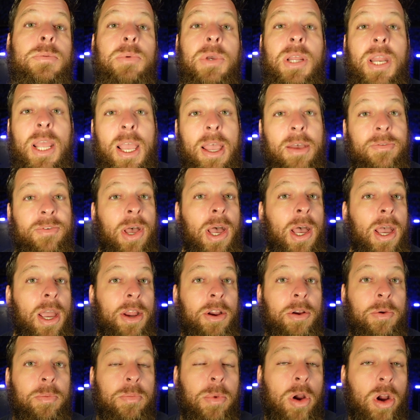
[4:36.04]
but have a
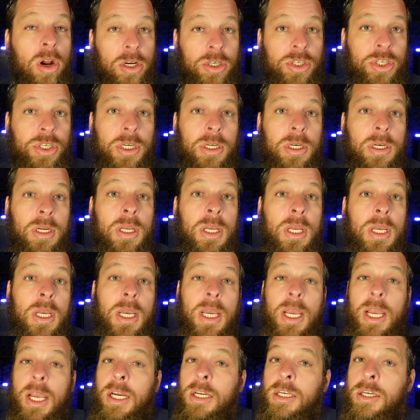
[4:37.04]
higher margin,
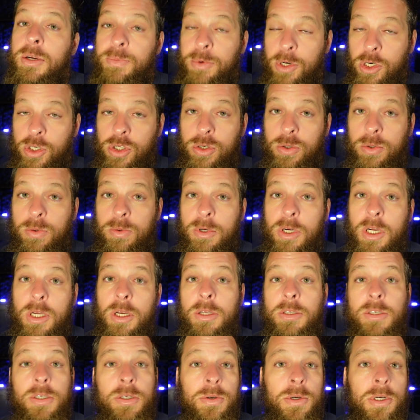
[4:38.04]
and commercial
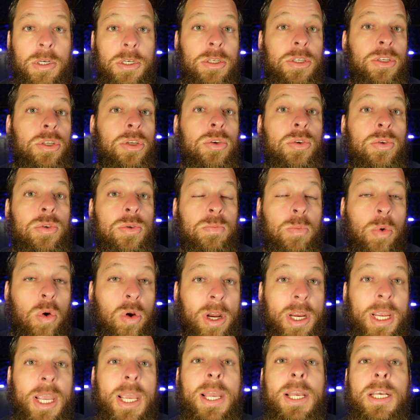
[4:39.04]
customers use
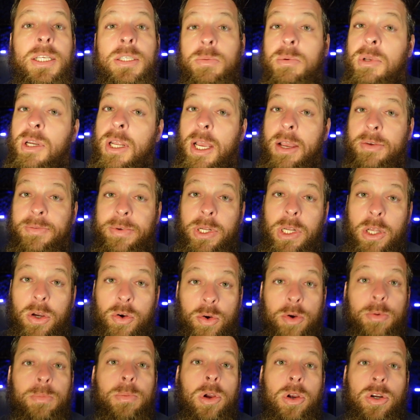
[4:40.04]
more gas but have a
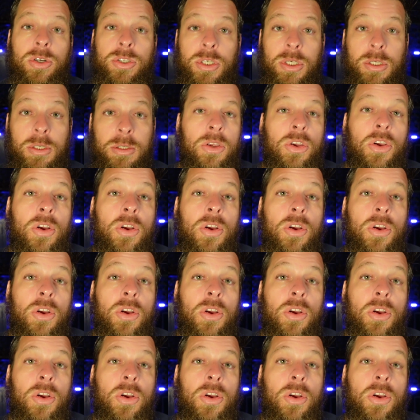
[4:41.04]
lower margin.